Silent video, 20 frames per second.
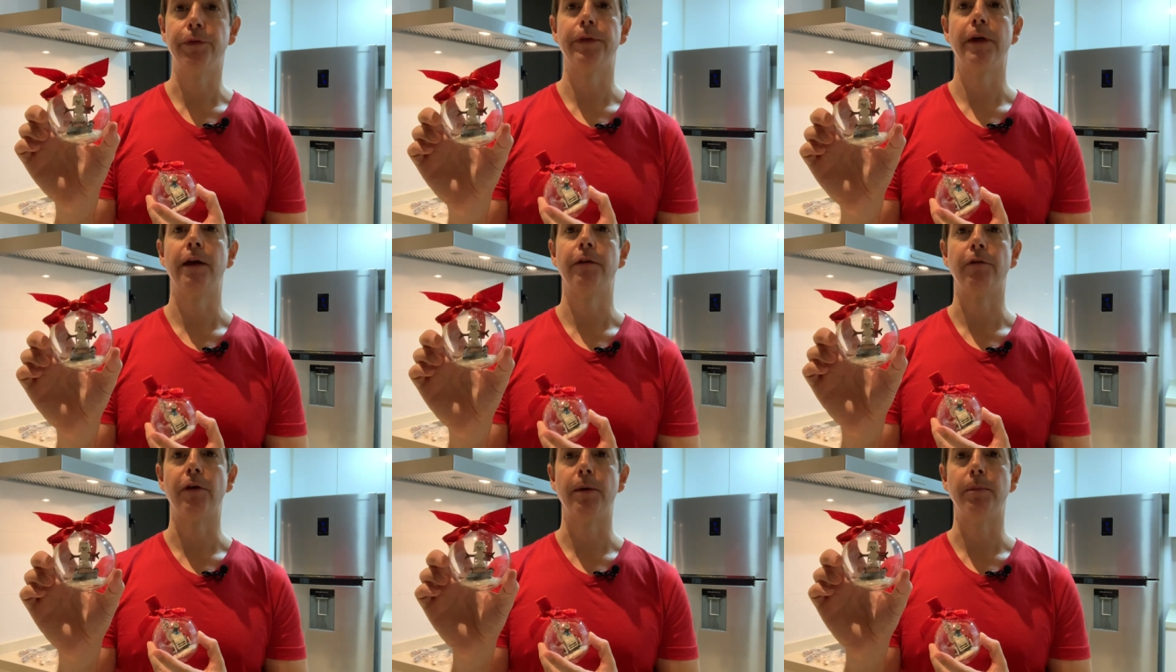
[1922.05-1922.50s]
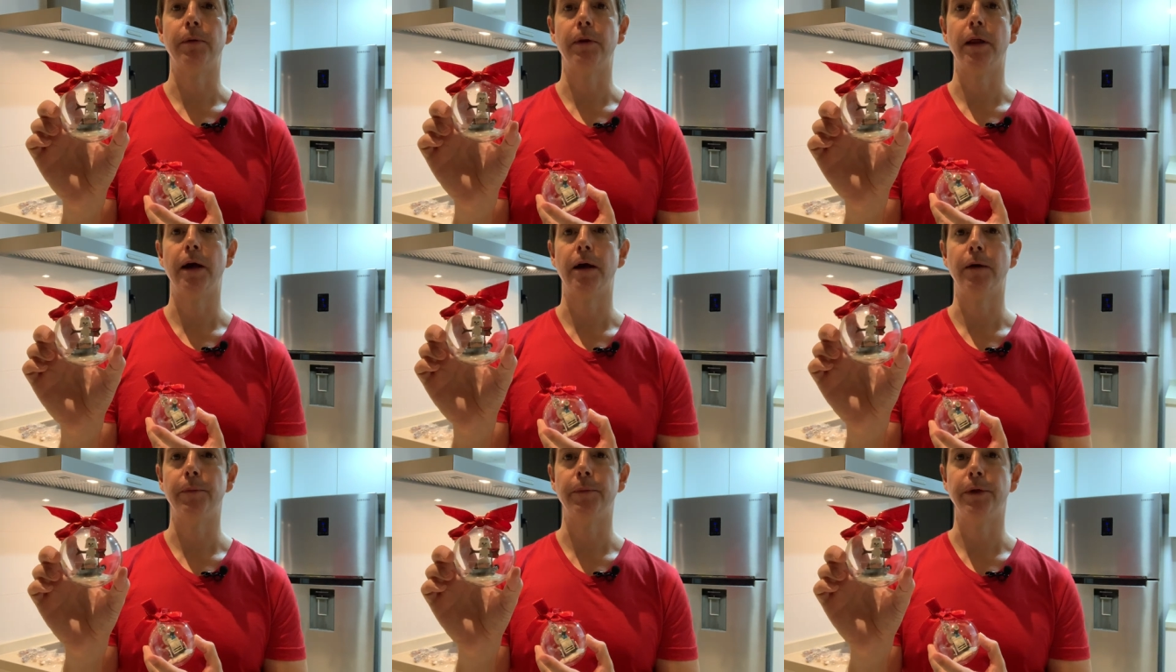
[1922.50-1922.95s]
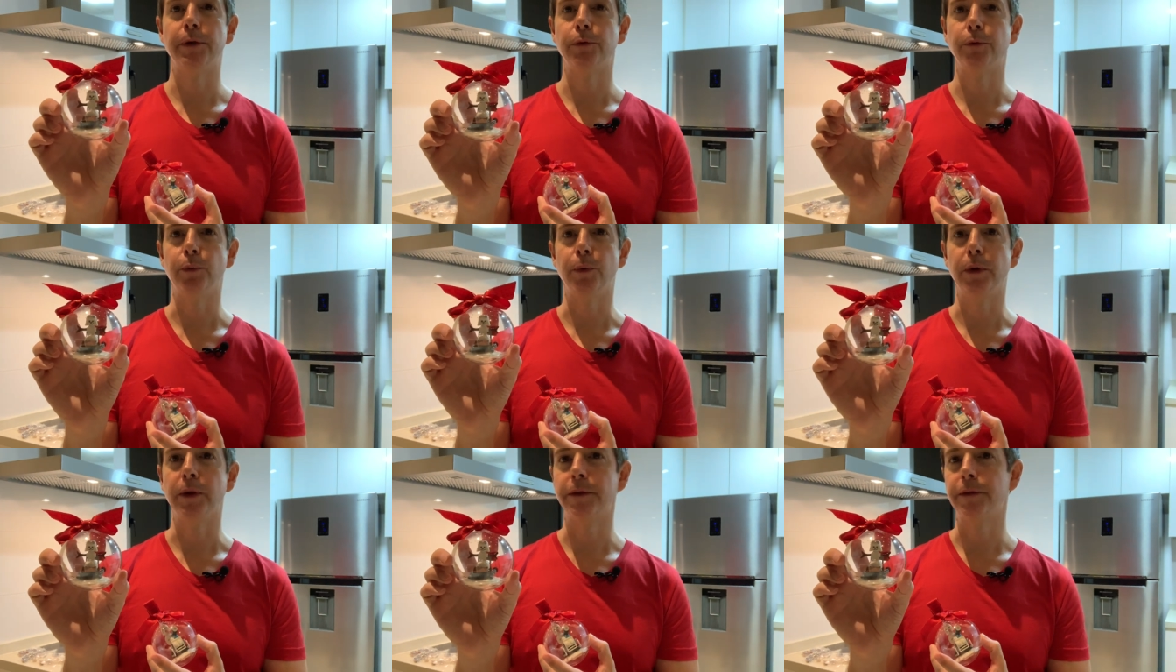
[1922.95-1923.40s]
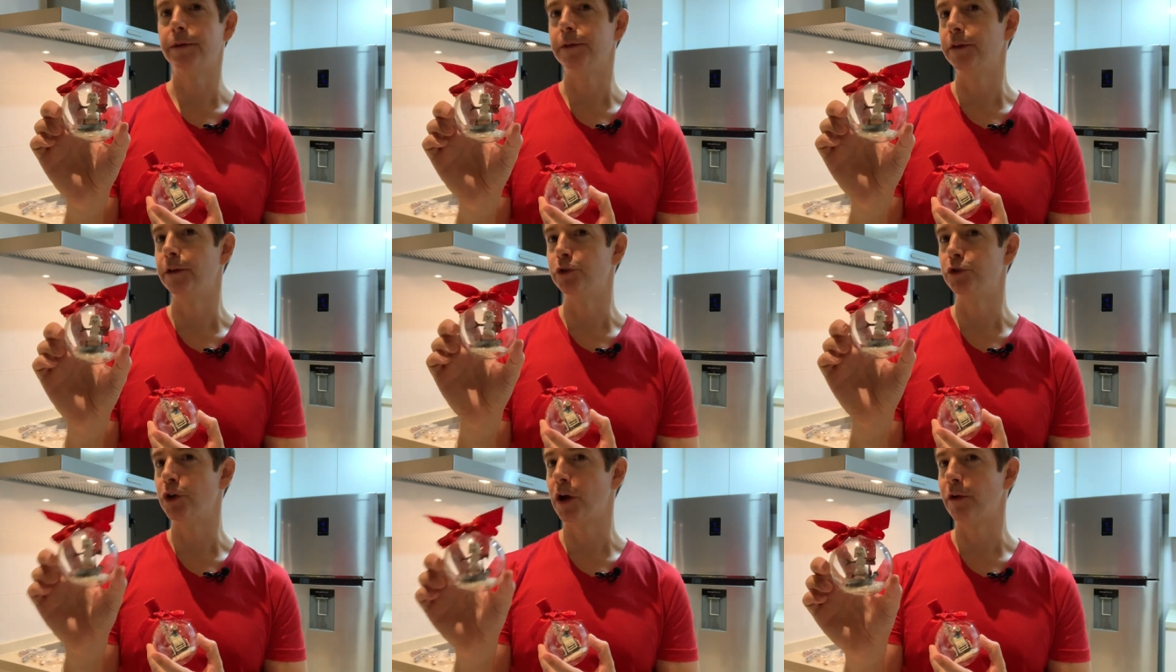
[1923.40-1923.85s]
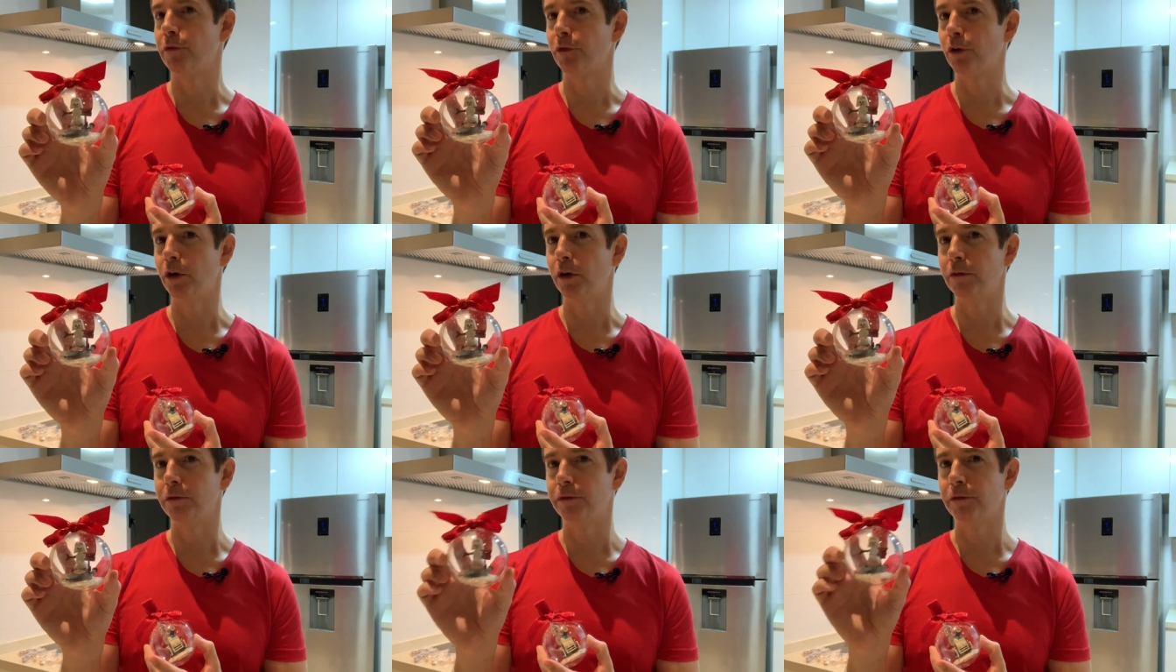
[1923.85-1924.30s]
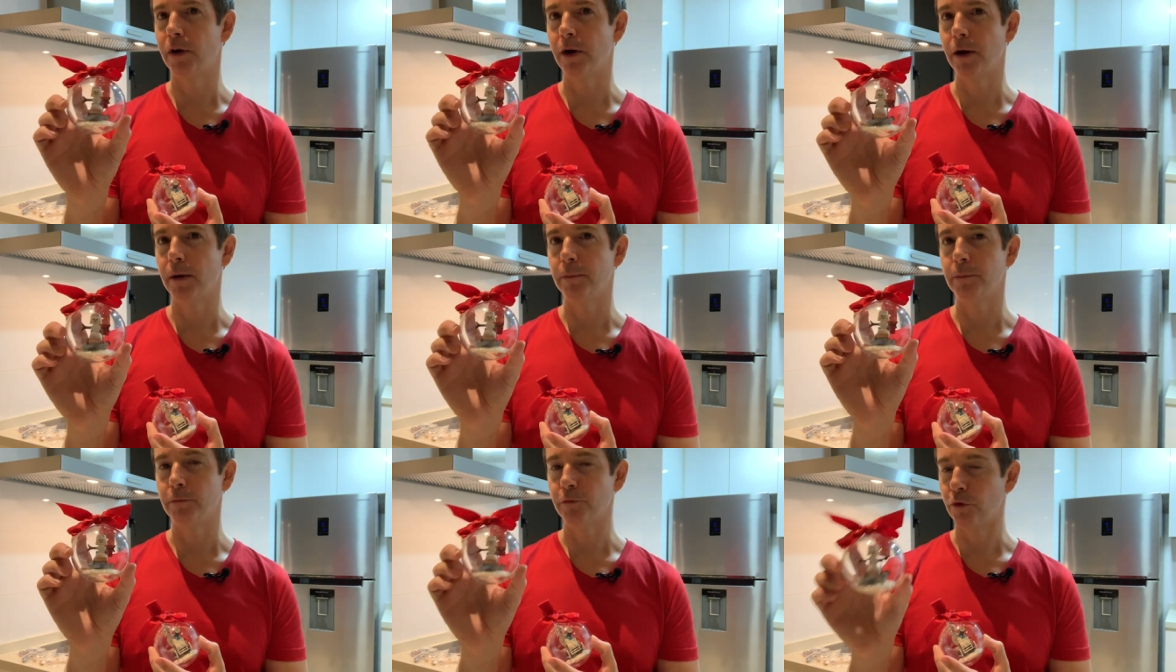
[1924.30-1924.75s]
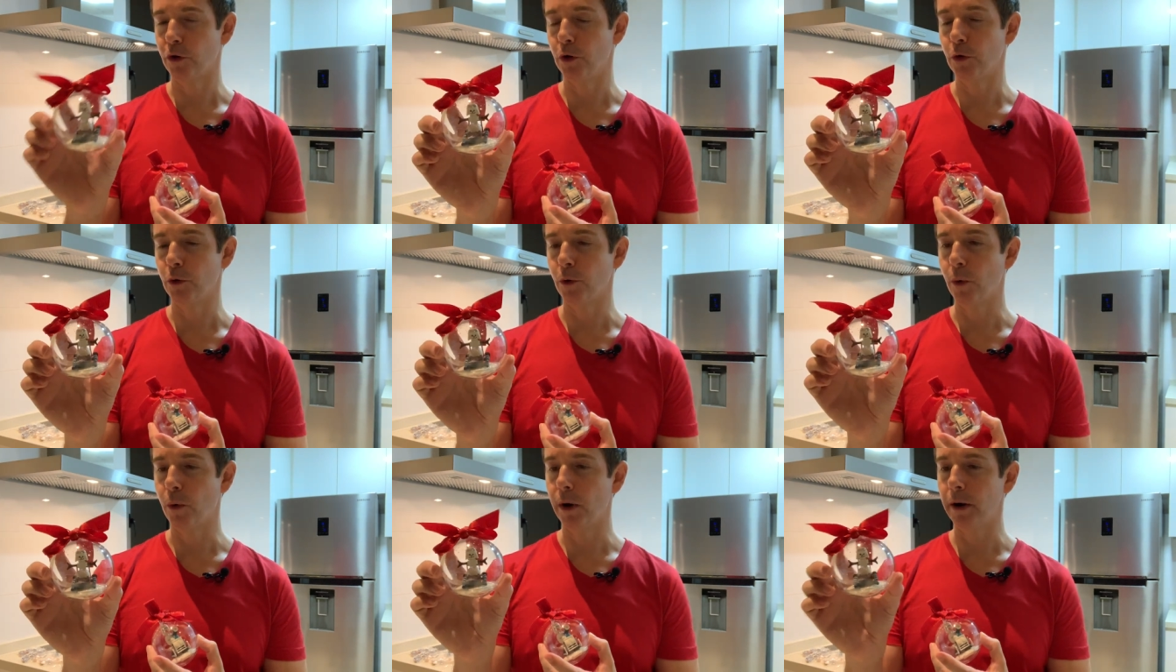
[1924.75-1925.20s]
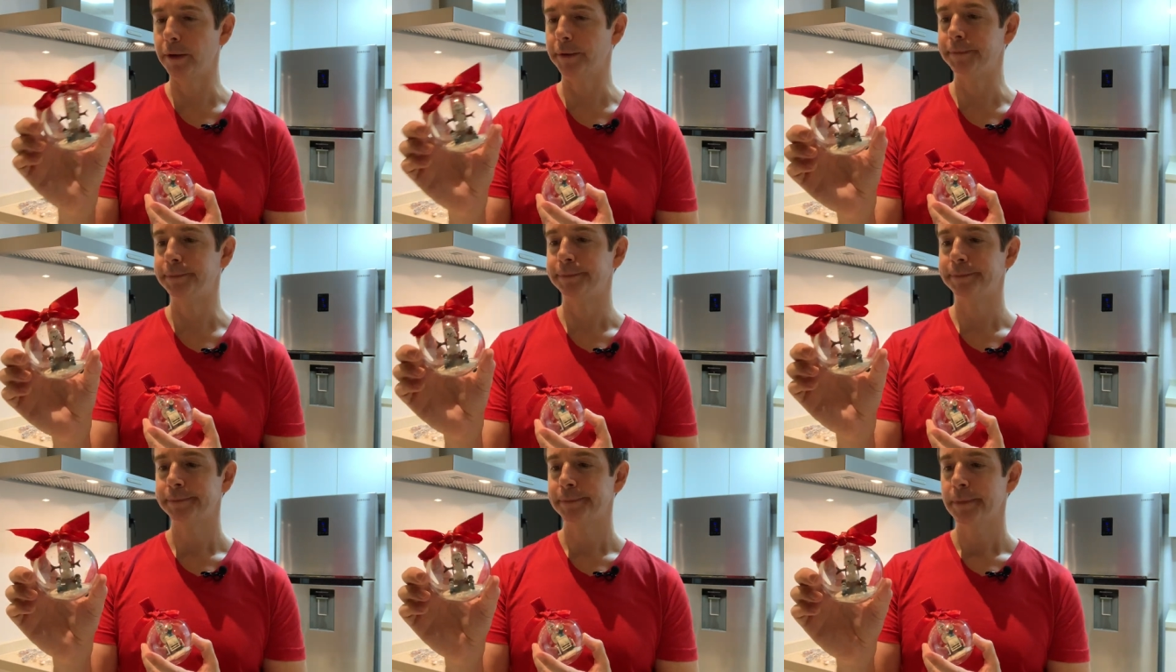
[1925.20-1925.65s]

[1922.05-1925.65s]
that Rebel helmet with the General from Rogue One